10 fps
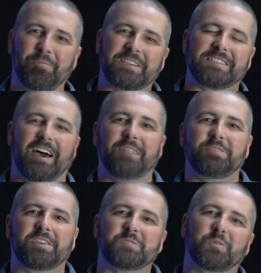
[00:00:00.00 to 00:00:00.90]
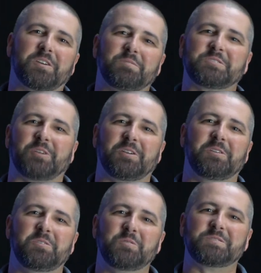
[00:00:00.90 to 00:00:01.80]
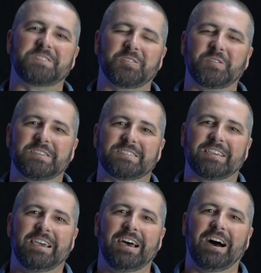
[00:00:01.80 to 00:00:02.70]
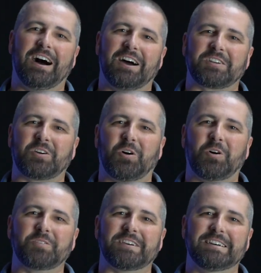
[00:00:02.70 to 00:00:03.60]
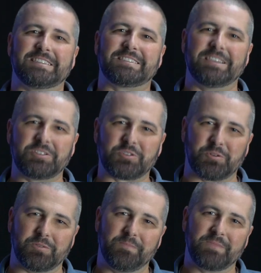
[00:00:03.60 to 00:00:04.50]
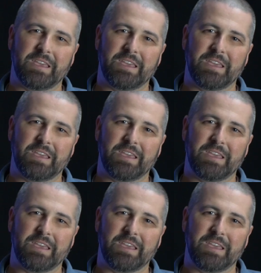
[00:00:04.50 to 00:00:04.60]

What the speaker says: I'm excited because we're going to be starting a new series called Essential.